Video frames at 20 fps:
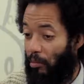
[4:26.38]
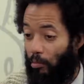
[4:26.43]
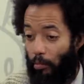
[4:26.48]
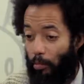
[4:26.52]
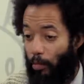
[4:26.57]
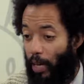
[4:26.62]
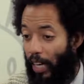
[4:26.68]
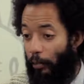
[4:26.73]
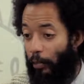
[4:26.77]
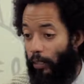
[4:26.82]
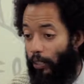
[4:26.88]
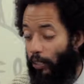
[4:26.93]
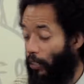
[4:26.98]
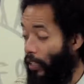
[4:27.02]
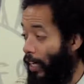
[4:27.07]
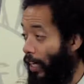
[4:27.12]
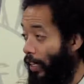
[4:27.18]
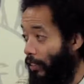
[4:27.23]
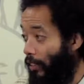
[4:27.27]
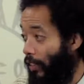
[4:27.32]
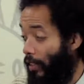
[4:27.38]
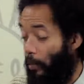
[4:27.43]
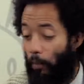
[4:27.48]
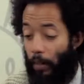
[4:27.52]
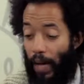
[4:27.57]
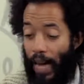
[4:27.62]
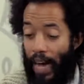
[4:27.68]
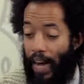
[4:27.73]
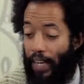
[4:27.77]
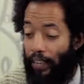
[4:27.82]
maybe just has like a
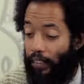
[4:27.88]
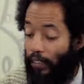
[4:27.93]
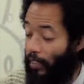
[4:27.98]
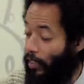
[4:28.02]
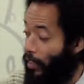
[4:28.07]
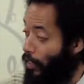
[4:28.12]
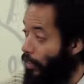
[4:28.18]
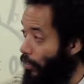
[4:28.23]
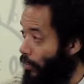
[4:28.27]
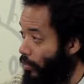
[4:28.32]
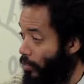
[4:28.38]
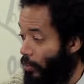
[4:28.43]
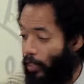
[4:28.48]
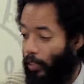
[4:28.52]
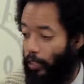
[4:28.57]
passing,